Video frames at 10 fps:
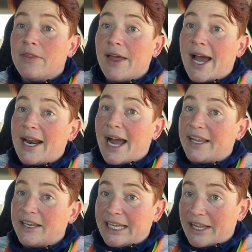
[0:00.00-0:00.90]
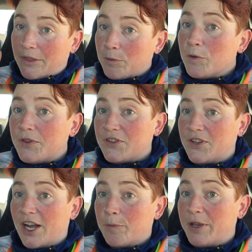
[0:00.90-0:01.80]
that I can get through the
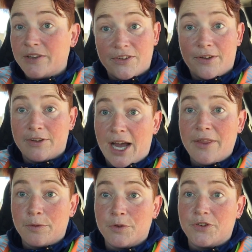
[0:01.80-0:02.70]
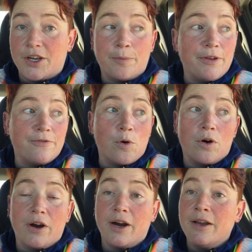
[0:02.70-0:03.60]
suck because I have gotten through suck
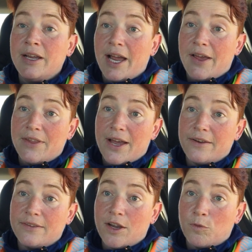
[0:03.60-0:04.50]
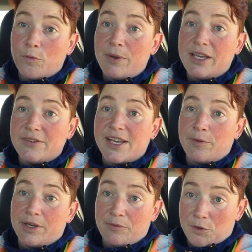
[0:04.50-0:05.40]
before, and that there will be a
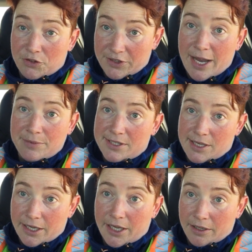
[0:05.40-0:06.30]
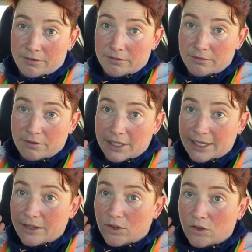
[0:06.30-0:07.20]
day when it will stop sucking.
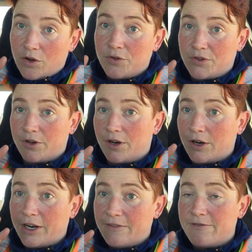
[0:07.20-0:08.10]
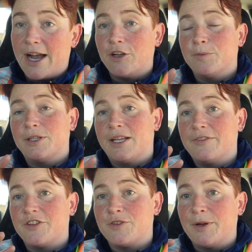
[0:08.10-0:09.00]
Like, those are invaluable
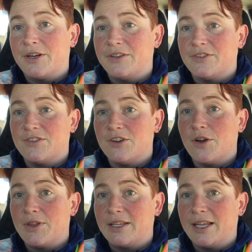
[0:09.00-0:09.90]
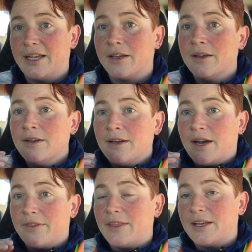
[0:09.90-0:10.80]
life experiences to know that, like,
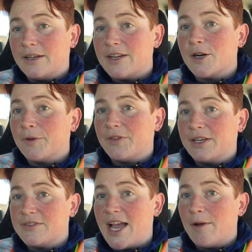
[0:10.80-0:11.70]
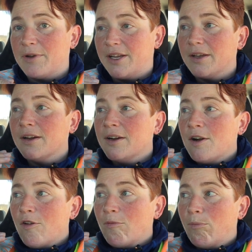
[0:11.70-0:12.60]
a terrible thing is happening,
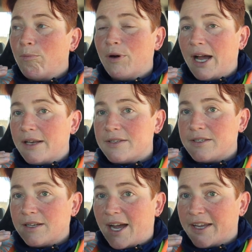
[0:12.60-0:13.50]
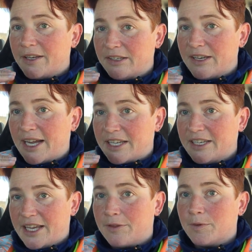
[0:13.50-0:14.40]
but I can
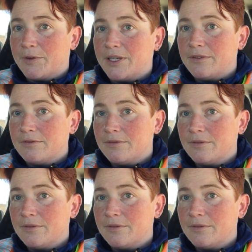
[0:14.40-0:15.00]
get through it.